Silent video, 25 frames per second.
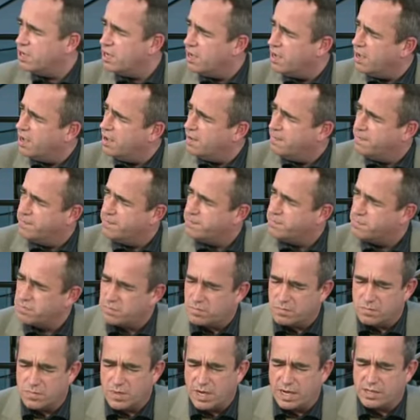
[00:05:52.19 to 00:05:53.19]

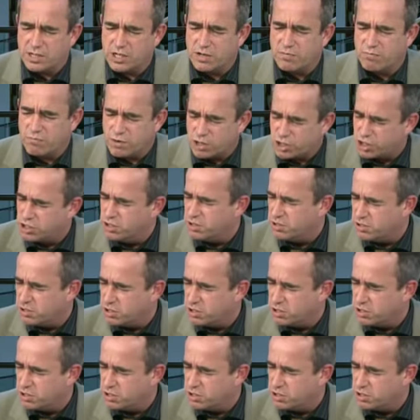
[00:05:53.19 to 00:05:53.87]
anti-Russian,